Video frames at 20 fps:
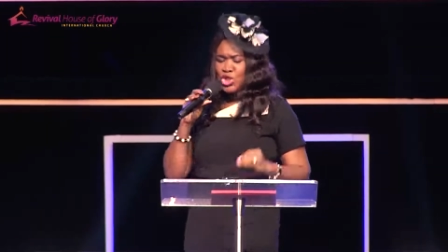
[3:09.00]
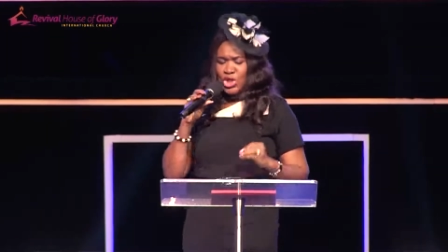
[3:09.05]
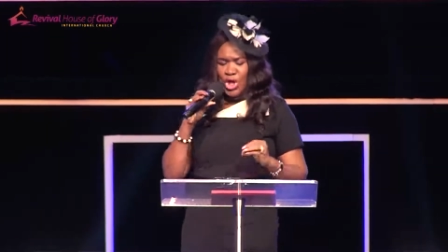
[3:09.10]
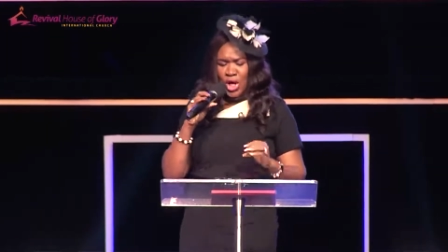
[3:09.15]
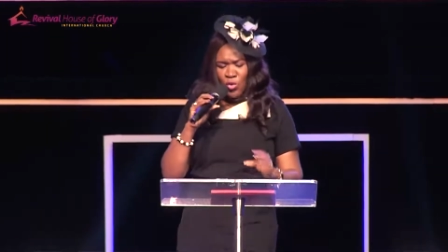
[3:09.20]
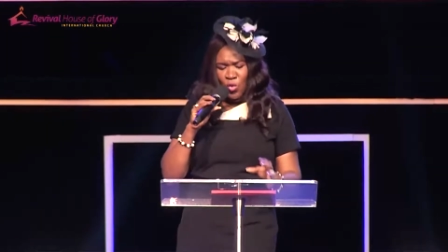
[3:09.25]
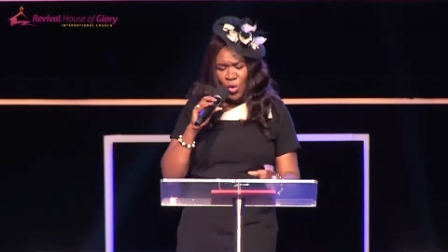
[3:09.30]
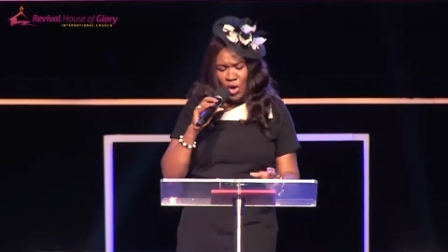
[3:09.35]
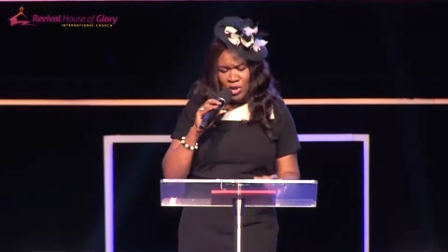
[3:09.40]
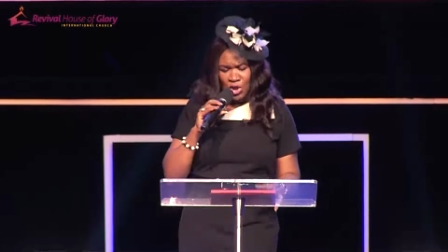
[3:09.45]

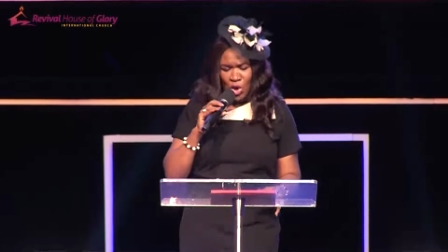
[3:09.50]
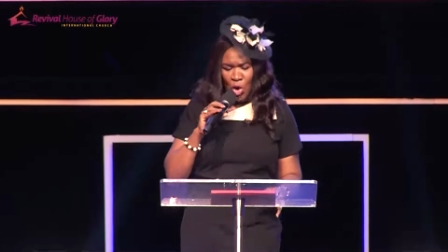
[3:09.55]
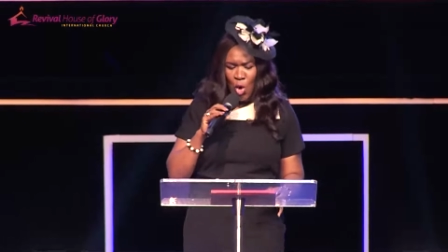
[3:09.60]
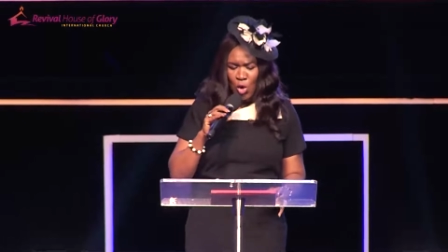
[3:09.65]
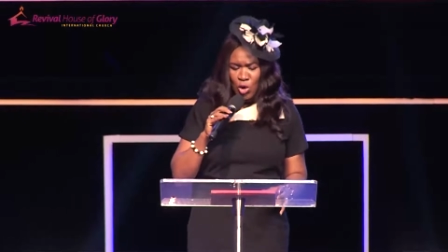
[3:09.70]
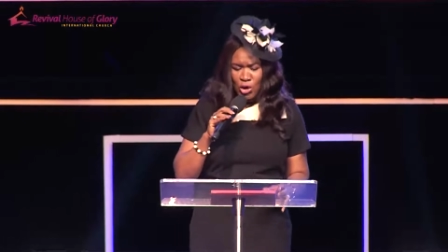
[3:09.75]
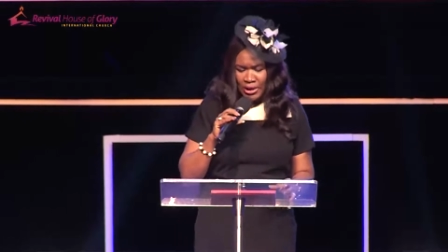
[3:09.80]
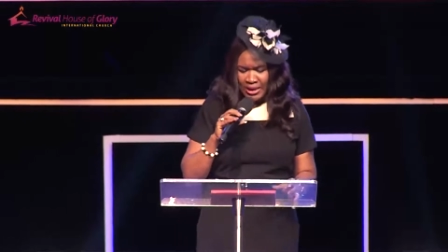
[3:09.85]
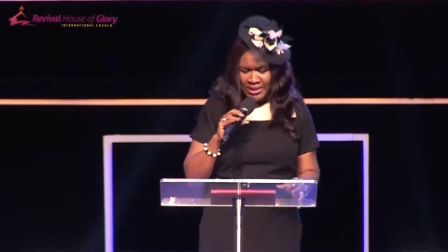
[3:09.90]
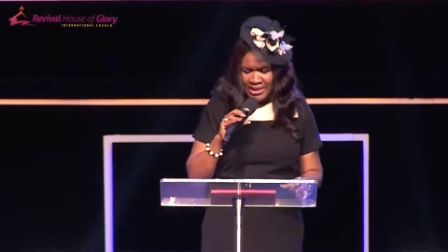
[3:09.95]
son was
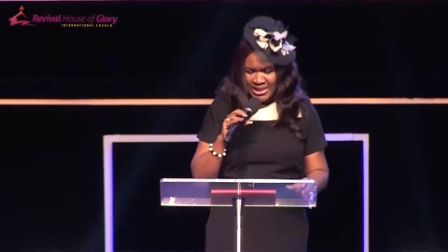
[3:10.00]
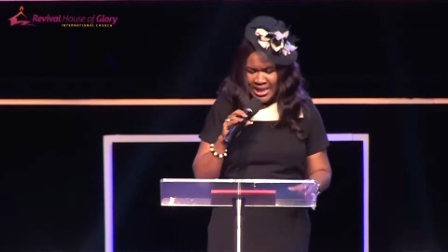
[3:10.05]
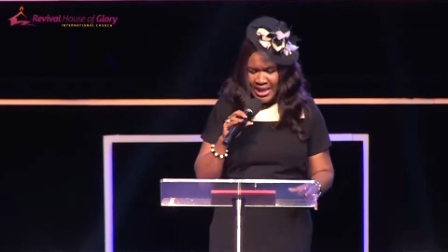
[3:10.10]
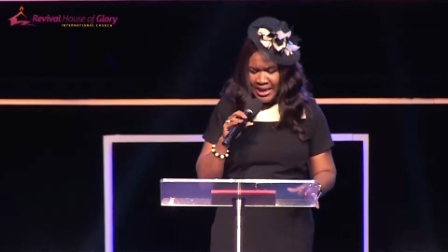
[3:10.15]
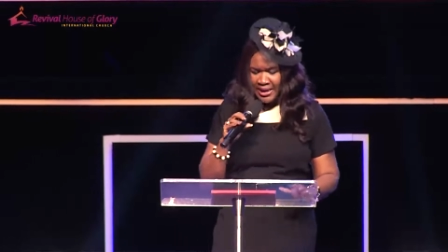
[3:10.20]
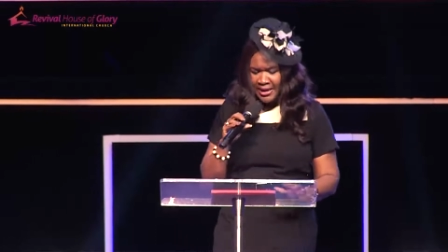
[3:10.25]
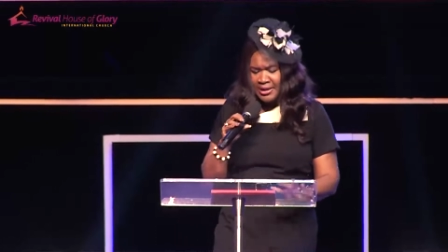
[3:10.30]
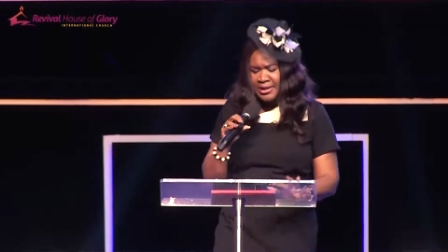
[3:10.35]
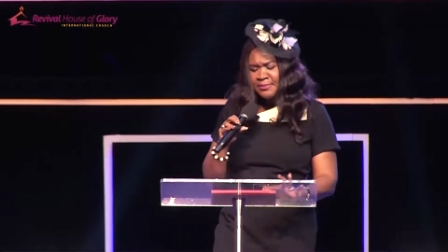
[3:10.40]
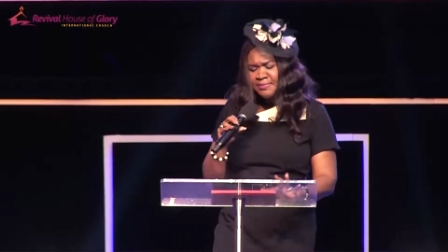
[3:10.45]

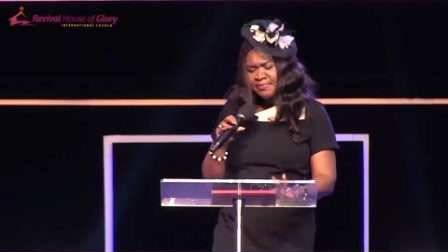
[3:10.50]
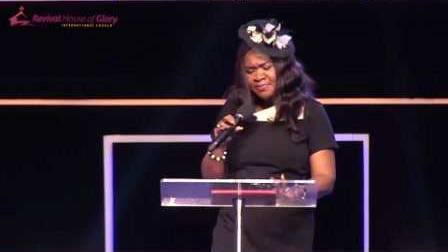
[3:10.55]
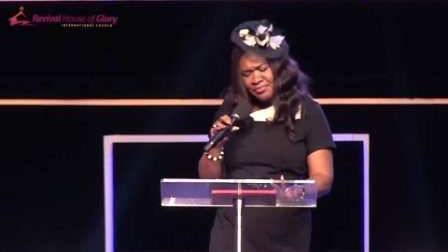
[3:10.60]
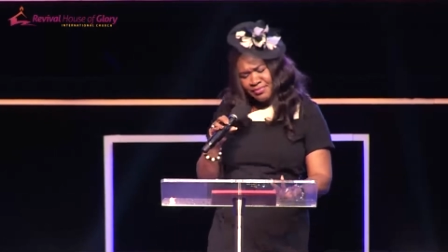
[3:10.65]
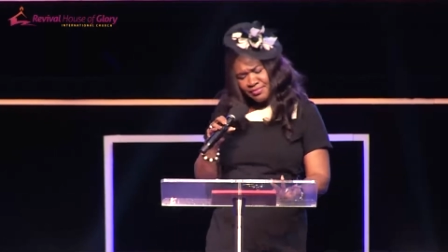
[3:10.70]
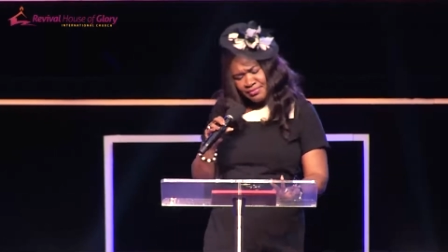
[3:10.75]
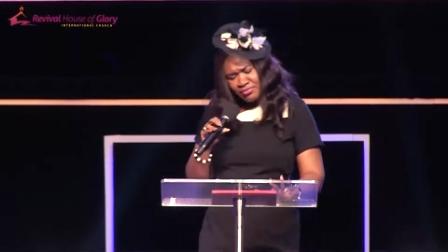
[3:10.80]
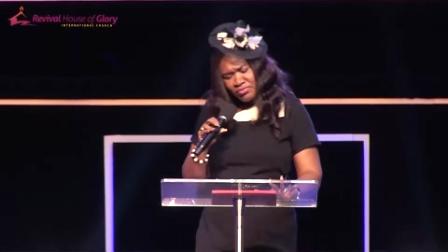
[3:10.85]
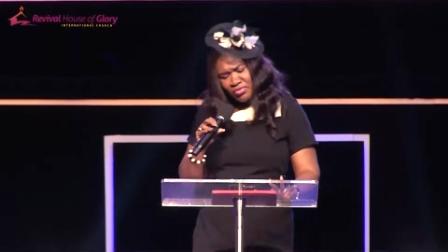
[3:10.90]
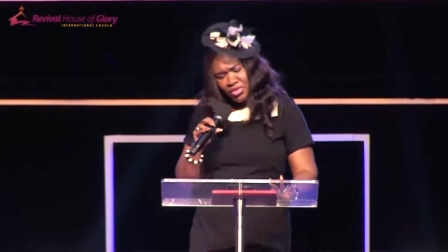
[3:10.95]
sick.
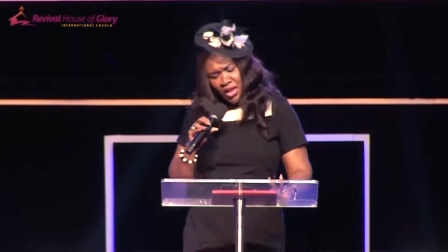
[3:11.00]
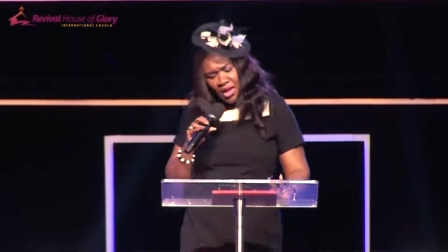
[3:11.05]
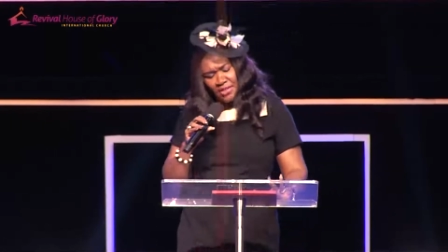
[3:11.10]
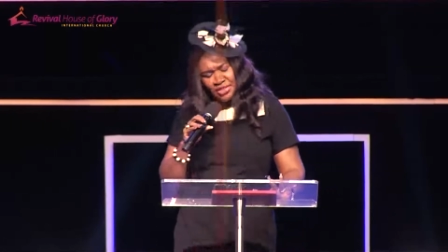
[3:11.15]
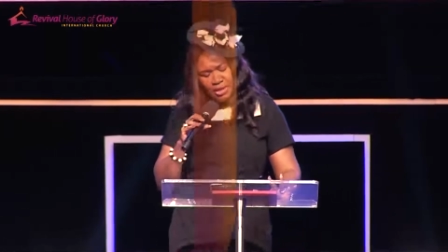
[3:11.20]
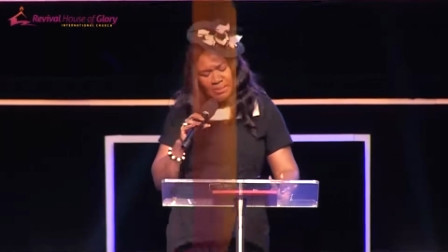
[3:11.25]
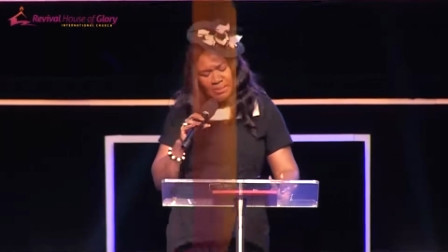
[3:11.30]
The